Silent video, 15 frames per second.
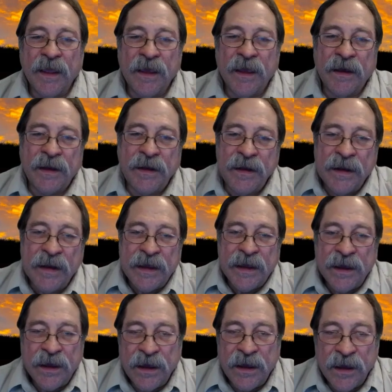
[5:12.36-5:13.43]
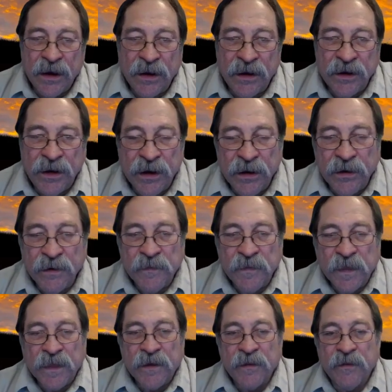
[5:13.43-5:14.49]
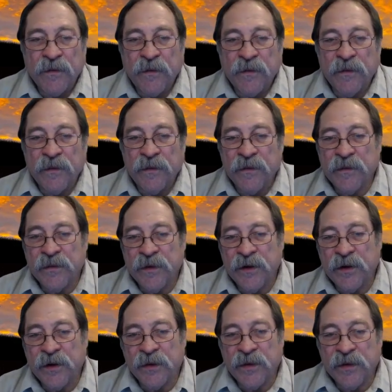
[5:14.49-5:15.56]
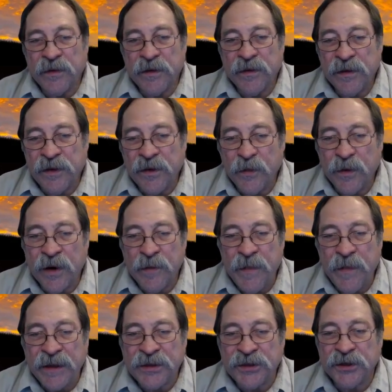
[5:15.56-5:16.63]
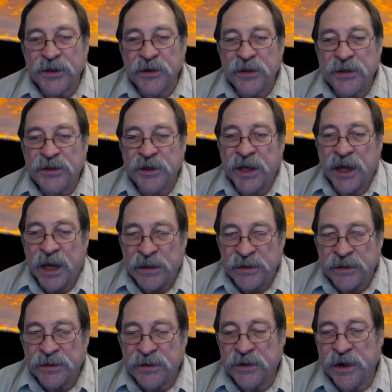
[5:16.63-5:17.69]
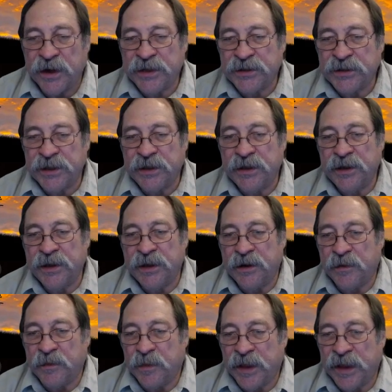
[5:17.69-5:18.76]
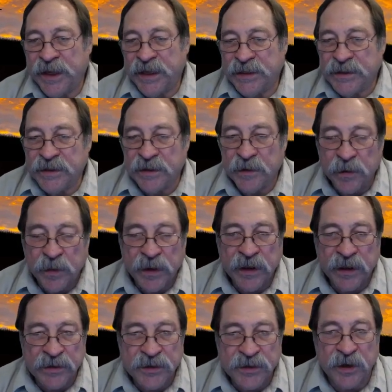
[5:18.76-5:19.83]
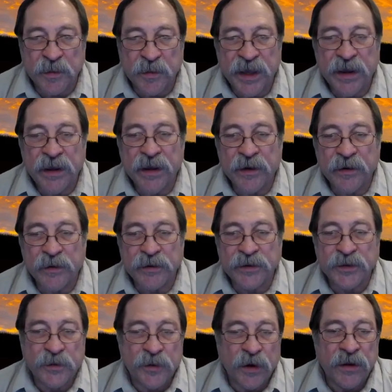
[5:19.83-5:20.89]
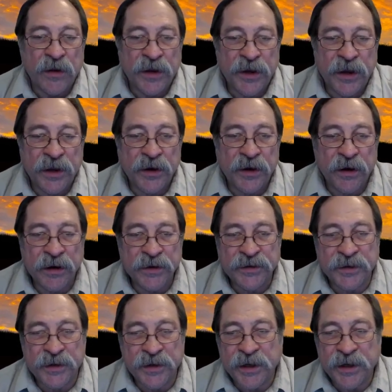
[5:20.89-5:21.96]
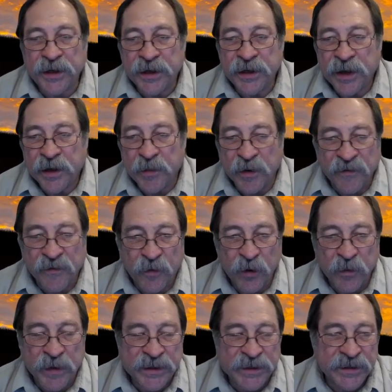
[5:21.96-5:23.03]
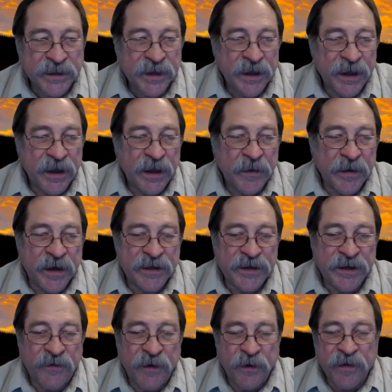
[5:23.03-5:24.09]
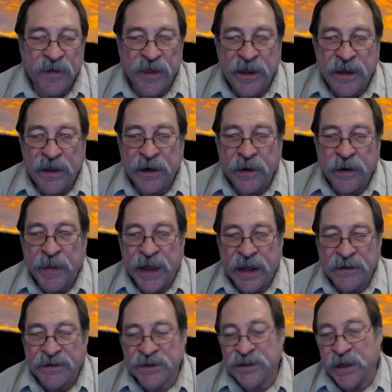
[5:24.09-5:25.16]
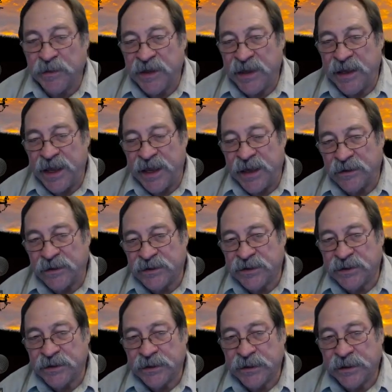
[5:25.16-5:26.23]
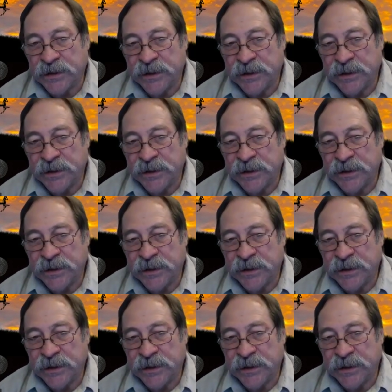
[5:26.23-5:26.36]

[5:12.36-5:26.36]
And on there, you want to make sure that your concentration, plays, it's going to play a crucial role in your archery performance. Because if you're thinking about something else,